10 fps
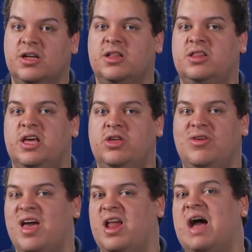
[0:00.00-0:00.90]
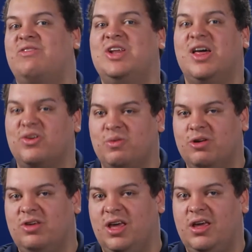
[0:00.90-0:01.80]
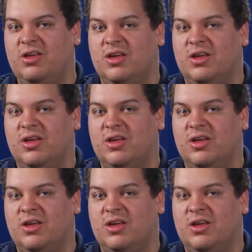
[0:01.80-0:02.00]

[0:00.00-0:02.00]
then you can't have another row key